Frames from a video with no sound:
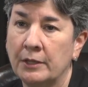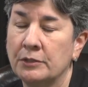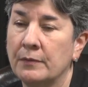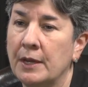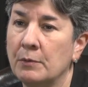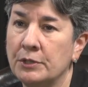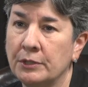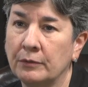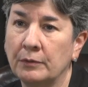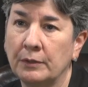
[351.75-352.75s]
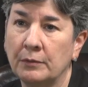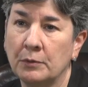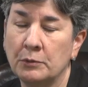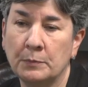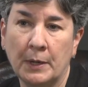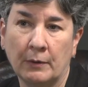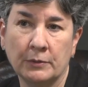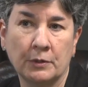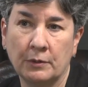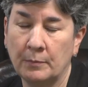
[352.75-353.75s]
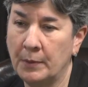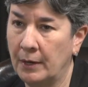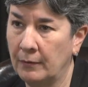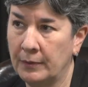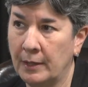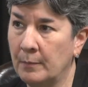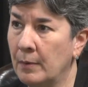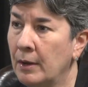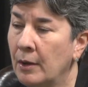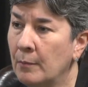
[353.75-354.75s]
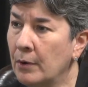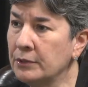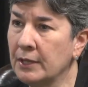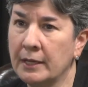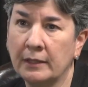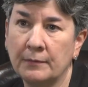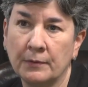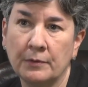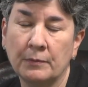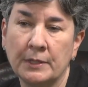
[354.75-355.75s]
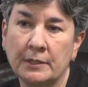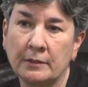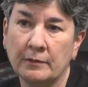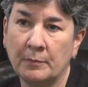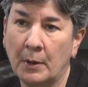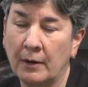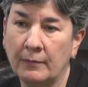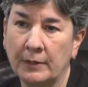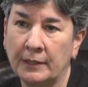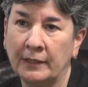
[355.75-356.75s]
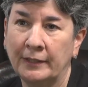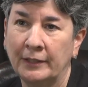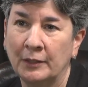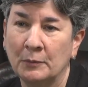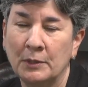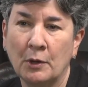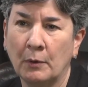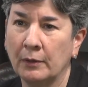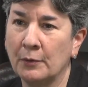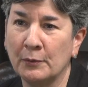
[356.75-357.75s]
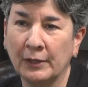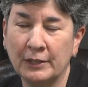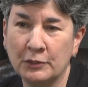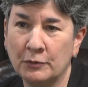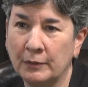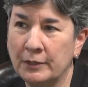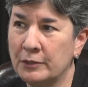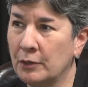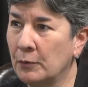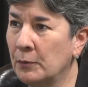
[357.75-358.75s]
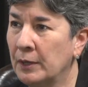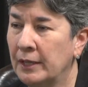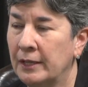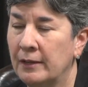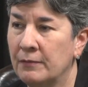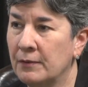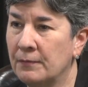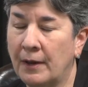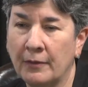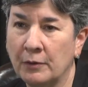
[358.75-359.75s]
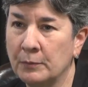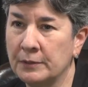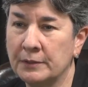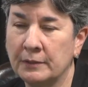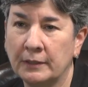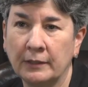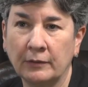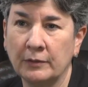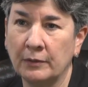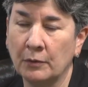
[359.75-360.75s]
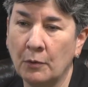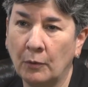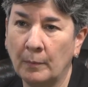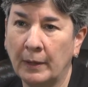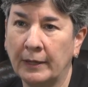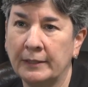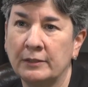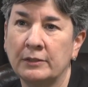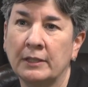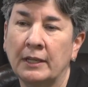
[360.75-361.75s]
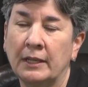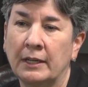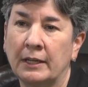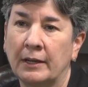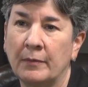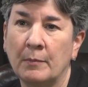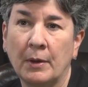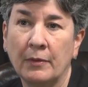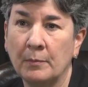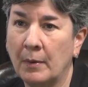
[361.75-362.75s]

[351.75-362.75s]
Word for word: So they were children whose parents couldn't parent them, most likely for the reasons of poverty. We know our local history, so if the father was killed in the coal mines, uh, the mother